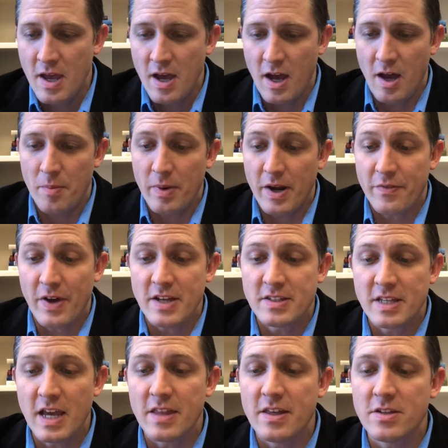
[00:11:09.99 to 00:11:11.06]
But if I
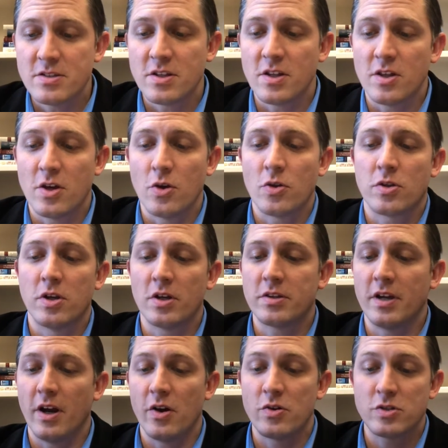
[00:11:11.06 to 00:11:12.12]
say this to the youth, look,
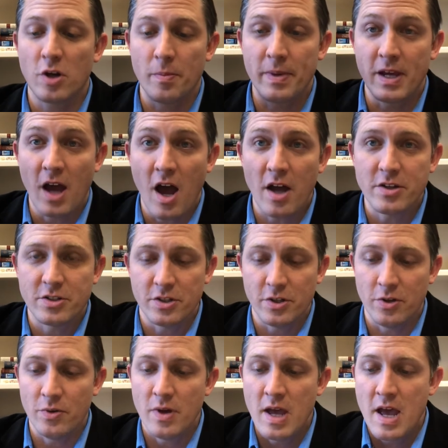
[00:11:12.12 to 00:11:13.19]
the arrows are beyond
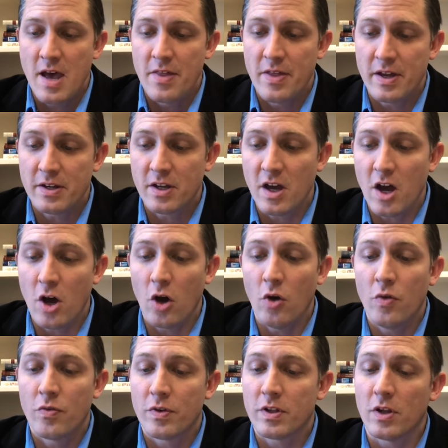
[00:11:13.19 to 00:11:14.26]
you, then go,
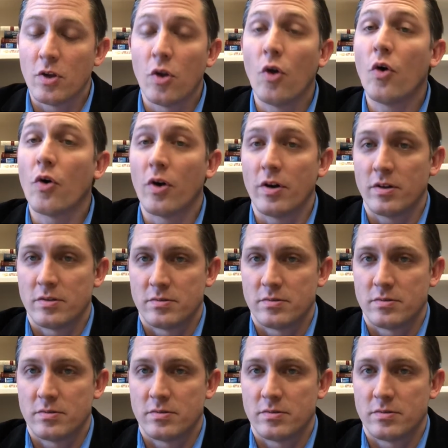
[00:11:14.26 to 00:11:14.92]
for the Lord